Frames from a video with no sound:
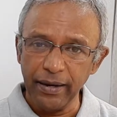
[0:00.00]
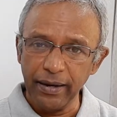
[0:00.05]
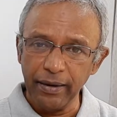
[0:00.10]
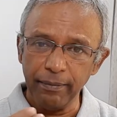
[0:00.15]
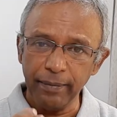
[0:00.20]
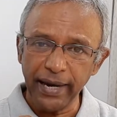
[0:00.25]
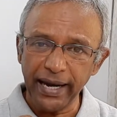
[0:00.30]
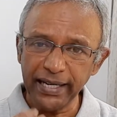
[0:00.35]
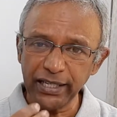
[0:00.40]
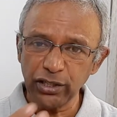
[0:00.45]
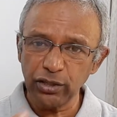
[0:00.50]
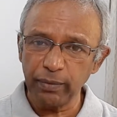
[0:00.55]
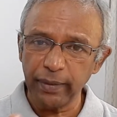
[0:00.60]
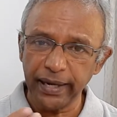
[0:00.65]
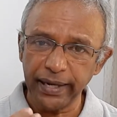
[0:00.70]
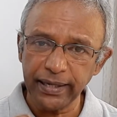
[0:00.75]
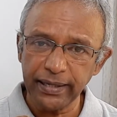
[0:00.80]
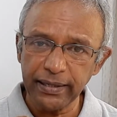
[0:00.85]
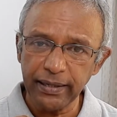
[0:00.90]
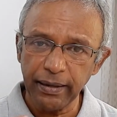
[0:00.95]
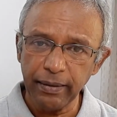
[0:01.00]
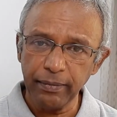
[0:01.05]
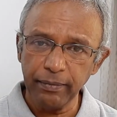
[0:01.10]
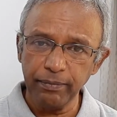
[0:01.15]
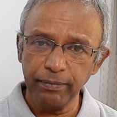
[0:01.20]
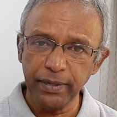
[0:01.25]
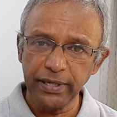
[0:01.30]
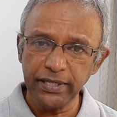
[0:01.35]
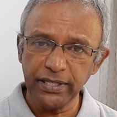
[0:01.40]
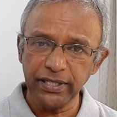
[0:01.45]
Man-to-man
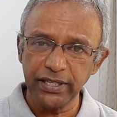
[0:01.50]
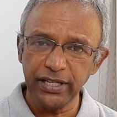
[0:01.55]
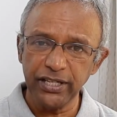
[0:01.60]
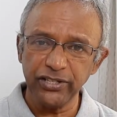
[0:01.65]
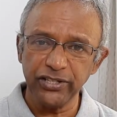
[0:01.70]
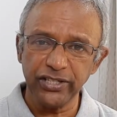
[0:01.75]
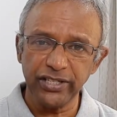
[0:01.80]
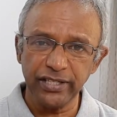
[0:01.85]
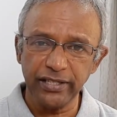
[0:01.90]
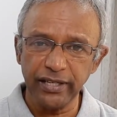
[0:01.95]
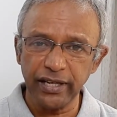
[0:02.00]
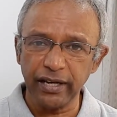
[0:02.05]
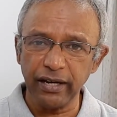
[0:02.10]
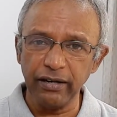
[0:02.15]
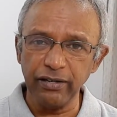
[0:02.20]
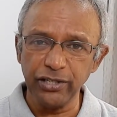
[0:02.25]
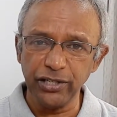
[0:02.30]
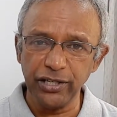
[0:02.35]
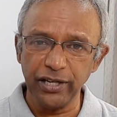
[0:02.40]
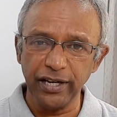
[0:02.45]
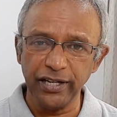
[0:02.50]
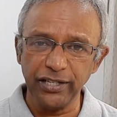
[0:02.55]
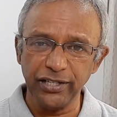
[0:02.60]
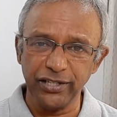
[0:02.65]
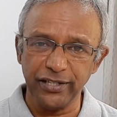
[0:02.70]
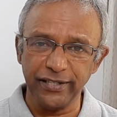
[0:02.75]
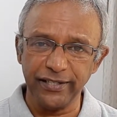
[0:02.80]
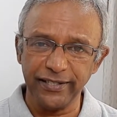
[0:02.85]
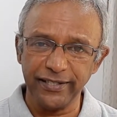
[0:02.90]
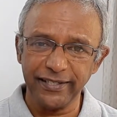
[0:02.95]
business
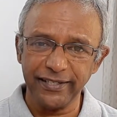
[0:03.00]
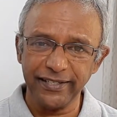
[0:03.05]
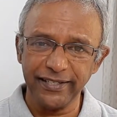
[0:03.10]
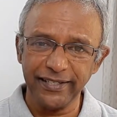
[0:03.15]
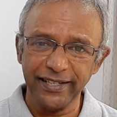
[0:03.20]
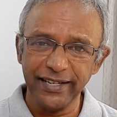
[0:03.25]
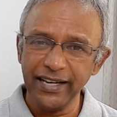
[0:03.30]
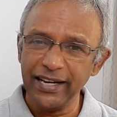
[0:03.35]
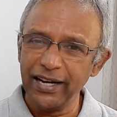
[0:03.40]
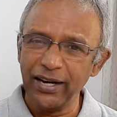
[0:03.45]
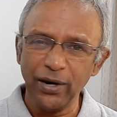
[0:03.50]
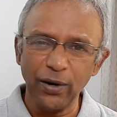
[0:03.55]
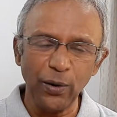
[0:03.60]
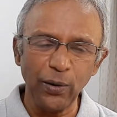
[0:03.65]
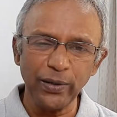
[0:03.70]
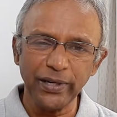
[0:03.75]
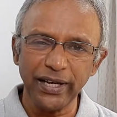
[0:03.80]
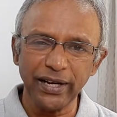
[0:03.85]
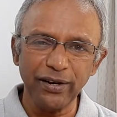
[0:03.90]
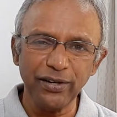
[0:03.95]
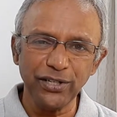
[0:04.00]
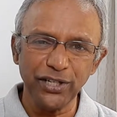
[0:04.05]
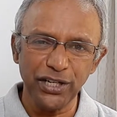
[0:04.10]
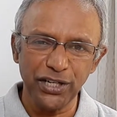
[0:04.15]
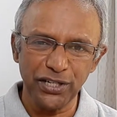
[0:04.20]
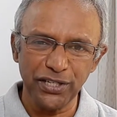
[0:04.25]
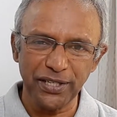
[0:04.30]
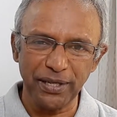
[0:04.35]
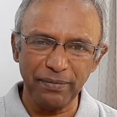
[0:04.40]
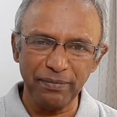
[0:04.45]
negotiations. All
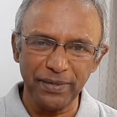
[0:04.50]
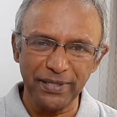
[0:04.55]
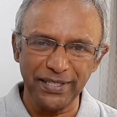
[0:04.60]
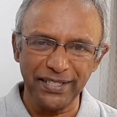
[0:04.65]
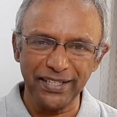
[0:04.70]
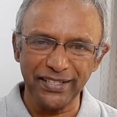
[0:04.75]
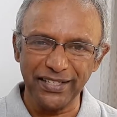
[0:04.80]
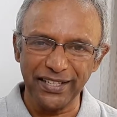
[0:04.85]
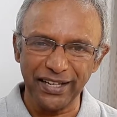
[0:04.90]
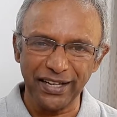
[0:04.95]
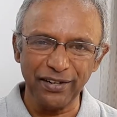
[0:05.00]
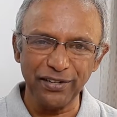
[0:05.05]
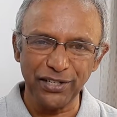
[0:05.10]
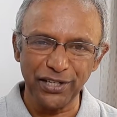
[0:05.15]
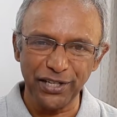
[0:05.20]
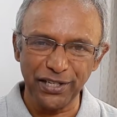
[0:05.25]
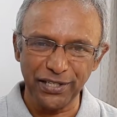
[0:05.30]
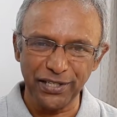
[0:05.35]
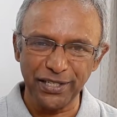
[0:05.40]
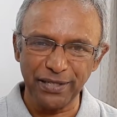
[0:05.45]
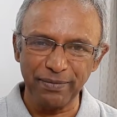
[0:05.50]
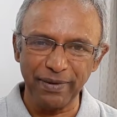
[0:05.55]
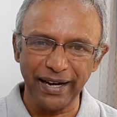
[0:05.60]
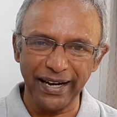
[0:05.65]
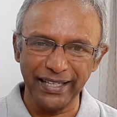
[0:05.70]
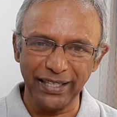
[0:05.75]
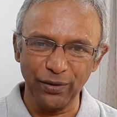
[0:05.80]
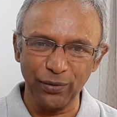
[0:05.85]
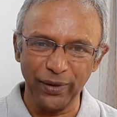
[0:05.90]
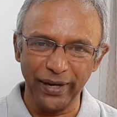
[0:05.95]
negotiations are business negotiations, by
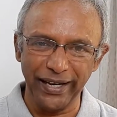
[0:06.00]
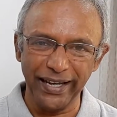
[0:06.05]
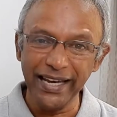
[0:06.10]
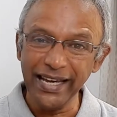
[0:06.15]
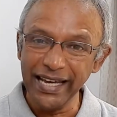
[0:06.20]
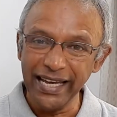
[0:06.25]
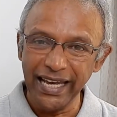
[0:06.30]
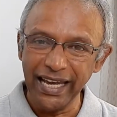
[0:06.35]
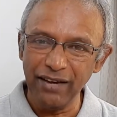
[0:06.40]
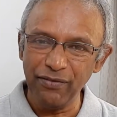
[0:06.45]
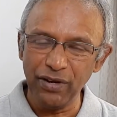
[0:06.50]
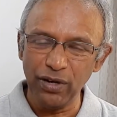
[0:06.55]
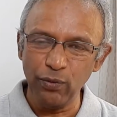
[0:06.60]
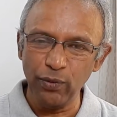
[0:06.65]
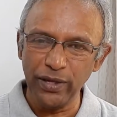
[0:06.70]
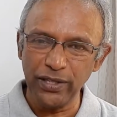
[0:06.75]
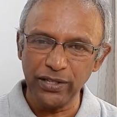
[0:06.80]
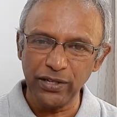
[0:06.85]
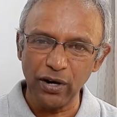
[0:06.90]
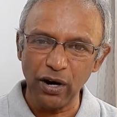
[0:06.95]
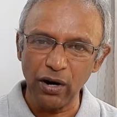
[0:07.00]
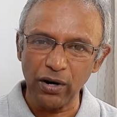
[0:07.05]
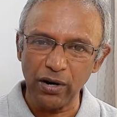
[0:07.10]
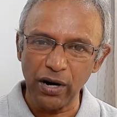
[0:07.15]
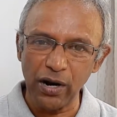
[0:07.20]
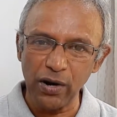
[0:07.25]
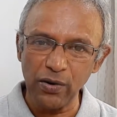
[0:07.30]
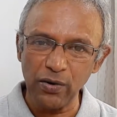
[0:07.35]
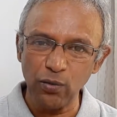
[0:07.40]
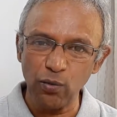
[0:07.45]
the way, even with your
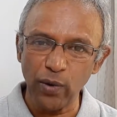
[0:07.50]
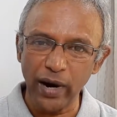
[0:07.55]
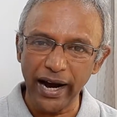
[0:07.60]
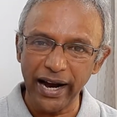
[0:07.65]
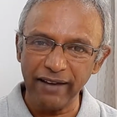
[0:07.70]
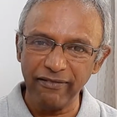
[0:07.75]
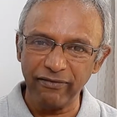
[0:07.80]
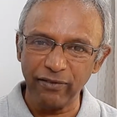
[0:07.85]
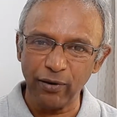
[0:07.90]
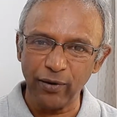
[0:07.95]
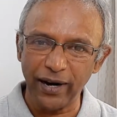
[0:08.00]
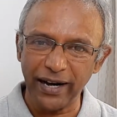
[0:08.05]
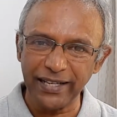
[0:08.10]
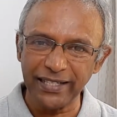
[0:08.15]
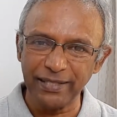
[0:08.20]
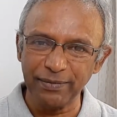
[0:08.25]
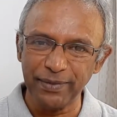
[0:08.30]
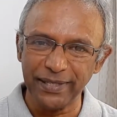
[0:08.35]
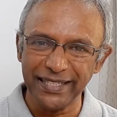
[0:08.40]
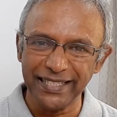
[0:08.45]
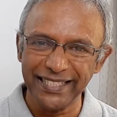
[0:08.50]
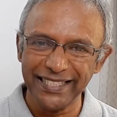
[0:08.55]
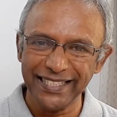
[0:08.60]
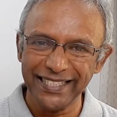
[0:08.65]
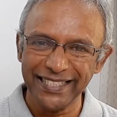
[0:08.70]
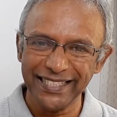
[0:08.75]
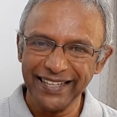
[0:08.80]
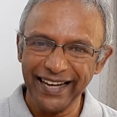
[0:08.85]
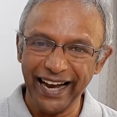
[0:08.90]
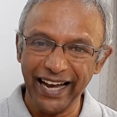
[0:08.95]
own wife or husband.
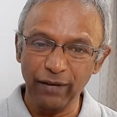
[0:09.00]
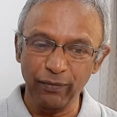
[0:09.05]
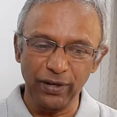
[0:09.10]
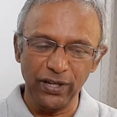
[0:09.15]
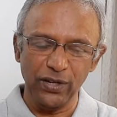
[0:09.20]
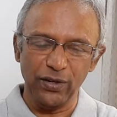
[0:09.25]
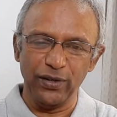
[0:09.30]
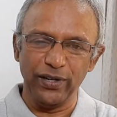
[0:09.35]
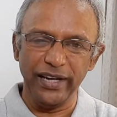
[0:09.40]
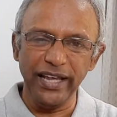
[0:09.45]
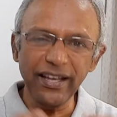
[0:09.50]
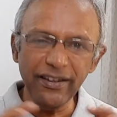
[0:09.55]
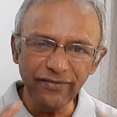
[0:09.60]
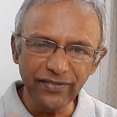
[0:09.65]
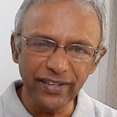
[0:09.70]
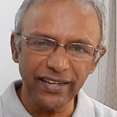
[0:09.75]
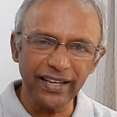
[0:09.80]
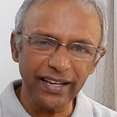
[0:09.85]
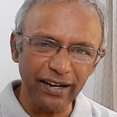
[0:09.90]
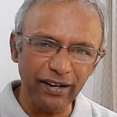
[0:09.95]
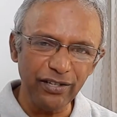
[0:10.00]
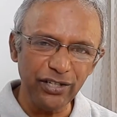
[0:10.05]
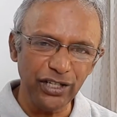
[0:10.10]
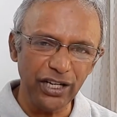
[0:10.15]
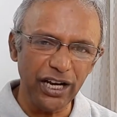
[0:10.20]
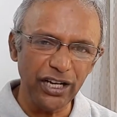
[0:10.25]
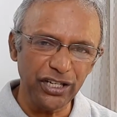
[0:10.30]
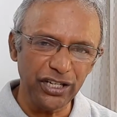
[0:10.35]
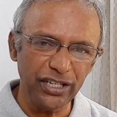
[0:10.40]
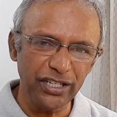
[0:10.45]
And when you leave the
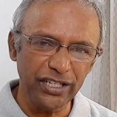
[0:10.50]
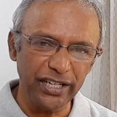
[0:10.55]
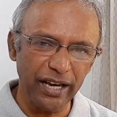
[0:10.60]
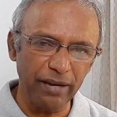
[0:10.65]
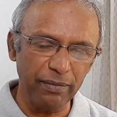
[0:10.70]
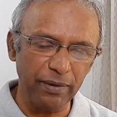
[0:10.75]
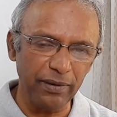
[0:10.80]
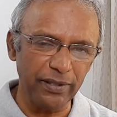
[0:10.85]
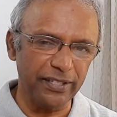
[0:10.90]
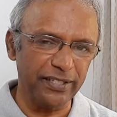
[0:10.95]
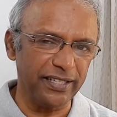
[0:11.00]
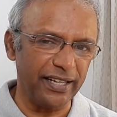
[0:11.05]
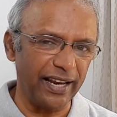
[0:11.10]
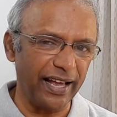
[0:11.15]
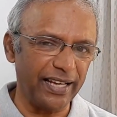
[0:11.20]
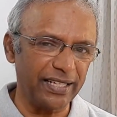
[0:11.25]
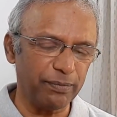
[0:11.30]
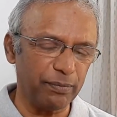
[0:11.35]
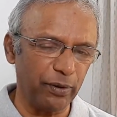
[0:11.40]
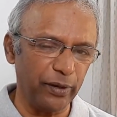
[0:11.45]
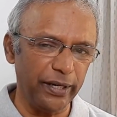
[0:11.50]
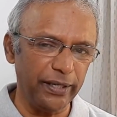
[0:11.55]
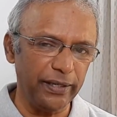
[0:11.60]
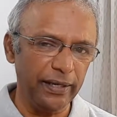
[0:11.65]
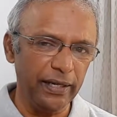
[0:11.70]
negotiation table, this is the last point,